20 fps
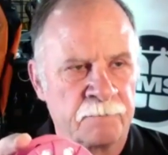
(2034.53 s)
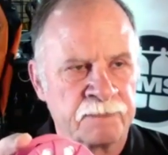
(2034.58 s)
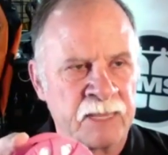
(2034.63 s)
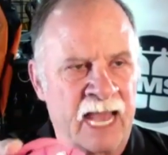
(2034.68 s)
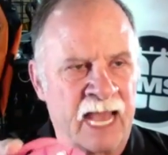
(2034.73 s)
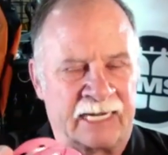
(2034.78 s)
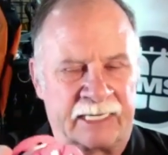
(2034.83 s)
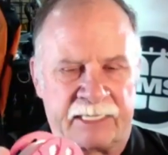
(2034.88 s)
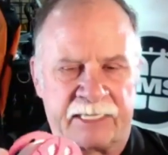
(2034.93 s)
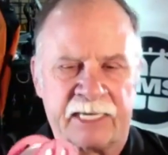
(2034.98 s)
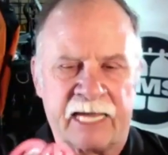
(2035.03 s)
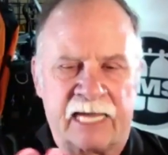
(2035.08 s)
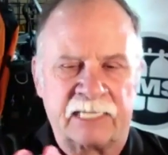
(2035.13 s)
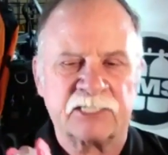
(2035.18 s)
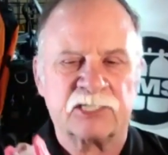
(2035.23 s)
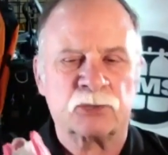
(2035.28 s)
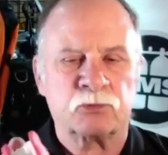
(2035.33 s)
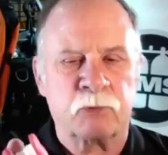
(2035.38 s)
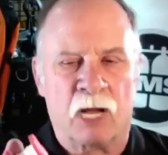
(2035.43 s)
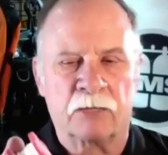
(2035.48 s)
And it can
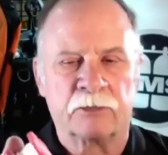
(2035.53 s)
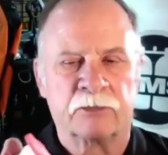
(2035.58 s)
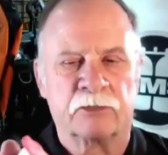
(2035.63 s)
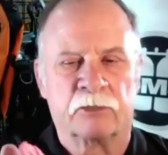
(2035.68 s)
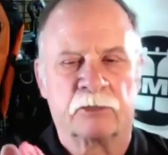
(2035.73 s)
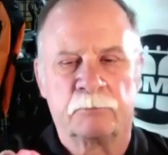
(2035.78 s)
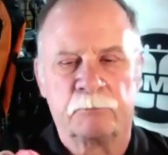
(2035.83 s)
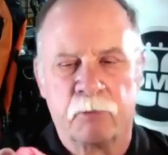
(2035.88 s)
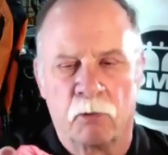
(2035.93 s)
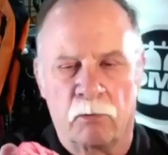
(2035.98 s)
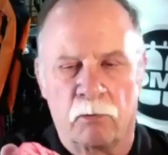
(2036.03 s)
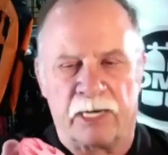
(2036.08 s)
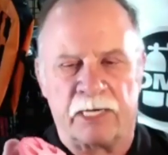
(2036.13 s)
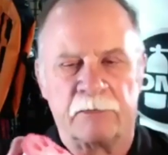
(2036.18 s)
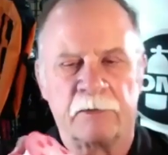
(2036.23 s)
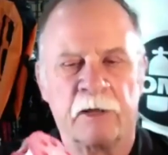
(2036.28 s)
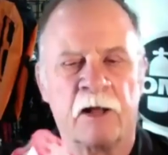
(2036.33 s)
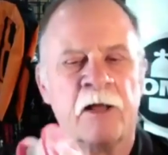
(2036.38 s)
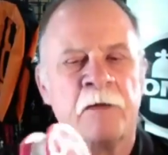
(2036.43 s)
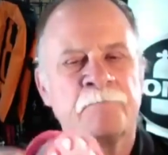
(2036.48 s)
swell to the point
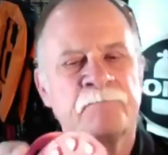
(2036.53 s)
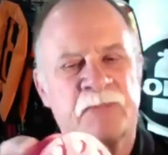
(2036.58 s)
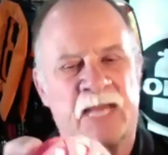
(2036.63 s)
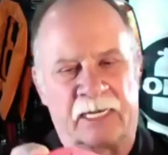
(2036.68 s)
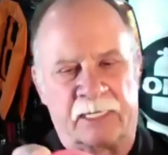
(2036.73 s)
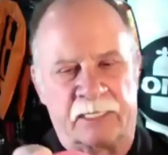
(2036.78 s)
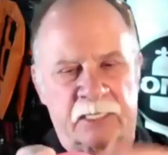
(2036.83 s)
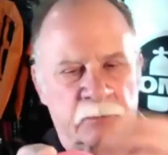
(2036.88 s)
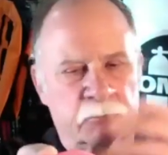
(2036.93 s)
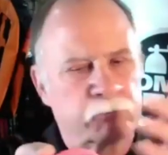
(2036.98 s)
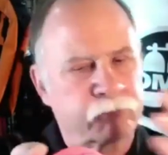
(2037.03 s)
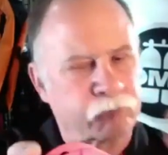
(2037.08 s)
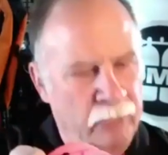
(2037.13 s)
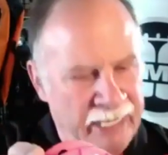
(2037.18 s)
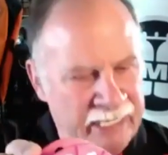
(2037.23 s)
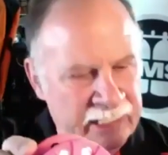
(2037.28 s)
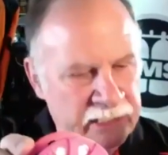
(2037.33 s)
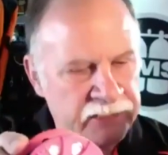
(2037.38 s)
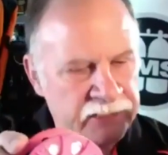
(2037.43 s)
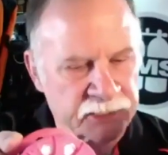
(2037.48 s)
that it can
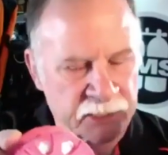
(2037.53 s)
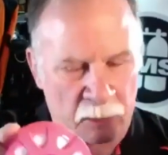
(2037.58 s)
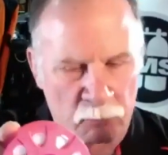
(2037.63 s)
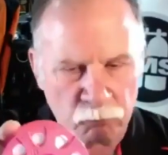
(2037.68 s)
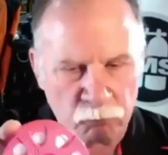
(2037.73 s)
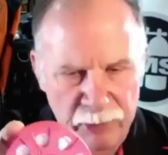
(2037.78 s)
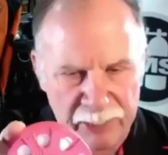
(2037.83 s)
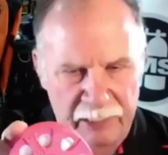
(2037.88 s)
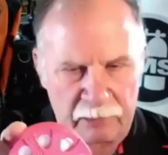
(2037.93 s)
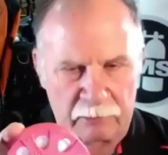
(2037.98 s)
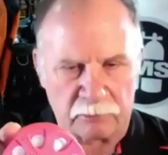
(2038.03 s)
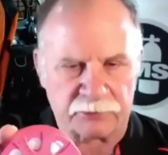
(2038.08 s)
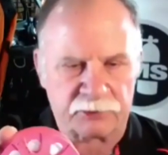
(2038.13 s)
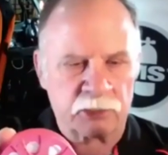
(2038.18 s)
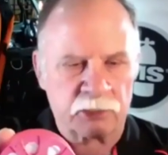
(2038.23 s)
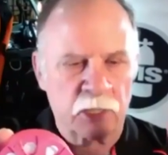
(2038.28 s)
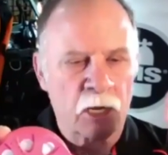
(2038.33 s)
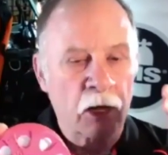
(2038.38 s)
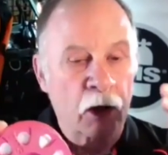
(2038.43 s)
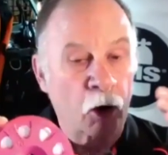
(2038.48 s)
break some
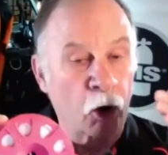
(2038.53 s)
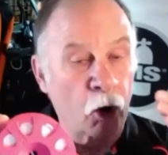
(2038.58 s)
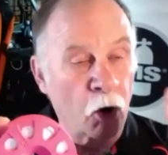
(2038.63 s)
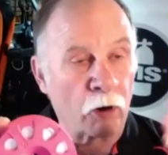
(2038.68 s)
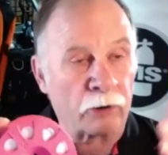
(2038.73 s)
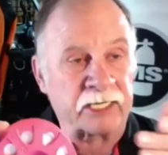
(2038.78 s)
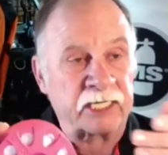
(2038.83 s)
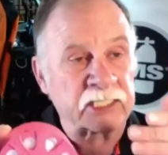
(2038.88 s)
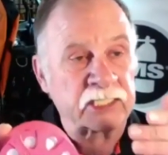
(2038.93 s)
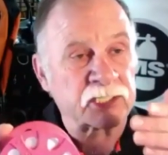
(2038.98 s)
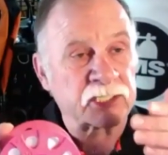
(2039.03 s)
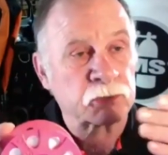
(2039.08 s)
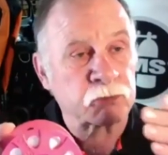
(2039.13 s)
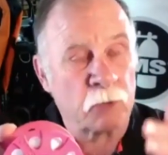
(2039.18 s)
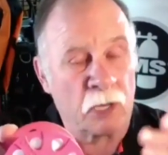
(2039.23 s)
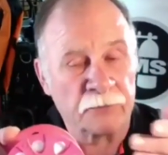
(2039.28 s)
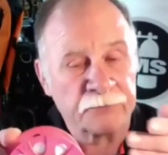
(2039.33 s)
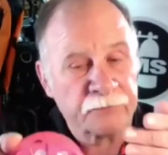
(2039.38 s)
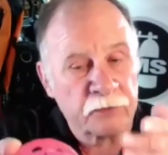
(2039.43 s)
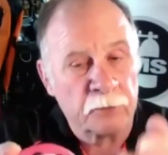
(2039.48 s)
reels, or it can
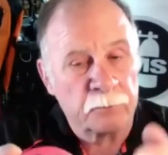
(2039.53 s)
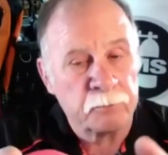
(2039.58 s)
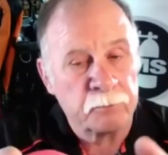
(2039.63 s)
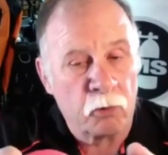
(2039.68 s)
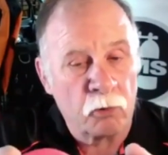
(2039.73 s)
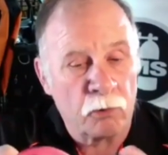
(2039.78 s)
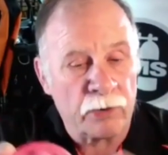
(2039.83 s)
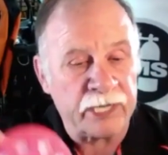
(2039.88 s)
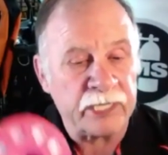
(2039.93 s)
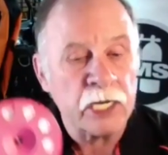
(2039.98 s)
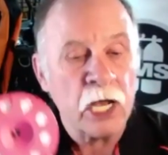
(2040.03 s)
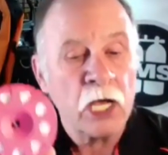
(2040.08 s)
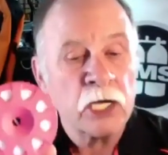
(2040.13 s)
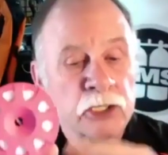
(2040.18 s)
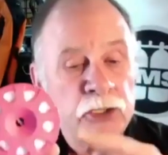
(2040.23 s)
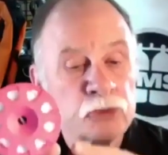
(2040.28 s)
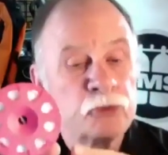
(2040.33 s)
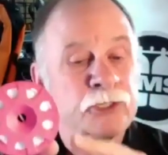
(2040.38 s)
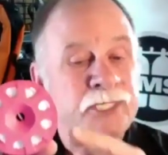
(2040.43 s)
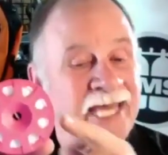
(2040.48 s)
swell to the point
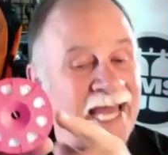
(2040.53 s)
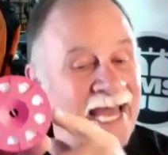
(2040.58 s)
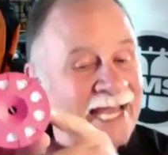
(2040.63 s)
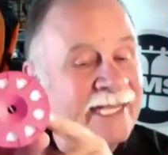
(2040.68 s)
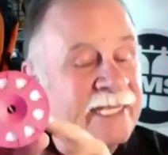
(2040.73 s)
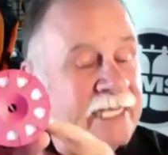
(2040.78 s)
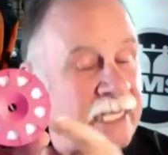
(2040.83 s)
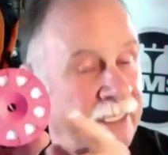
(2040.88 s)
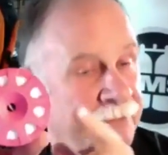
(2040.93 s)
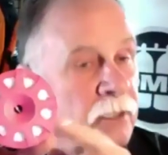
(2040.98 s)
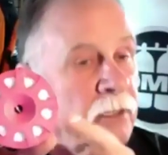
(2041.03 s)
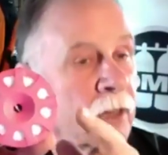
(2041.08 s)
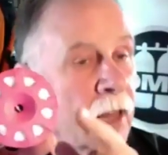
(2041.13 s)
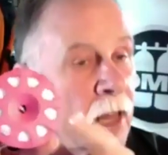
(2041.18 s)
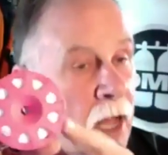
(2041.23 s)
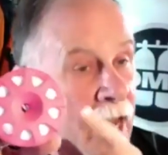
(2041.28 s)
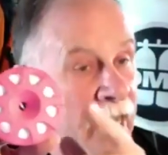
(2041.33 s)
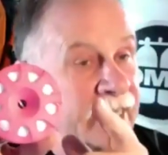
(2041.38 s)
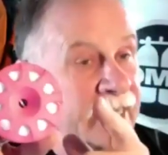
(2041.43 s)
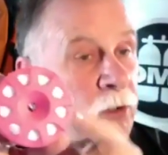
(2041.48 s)
you can't get the
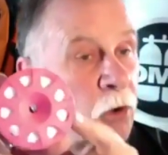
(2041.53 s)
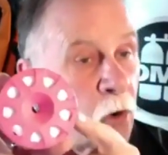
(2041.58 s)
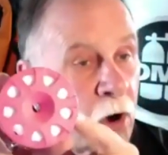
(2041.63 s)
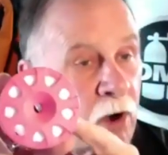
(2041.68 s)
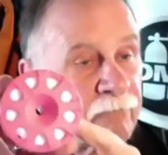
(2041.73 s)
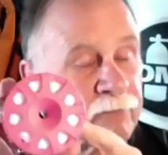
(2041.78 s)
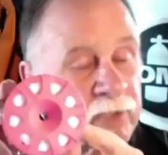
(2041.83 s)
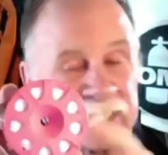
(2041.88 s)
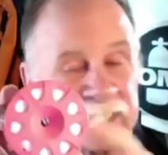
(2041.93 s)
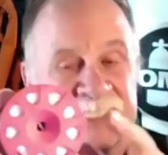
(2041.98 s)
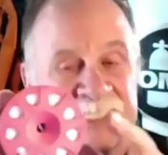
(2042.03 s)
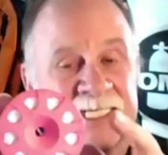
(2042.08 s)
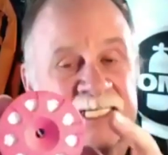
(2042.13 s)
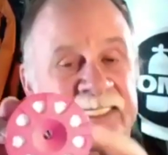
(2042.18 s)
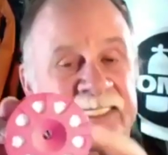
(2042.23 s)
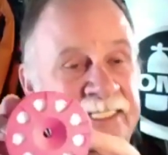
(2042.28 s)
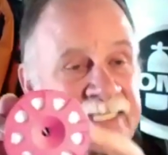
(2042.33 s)
line off because it's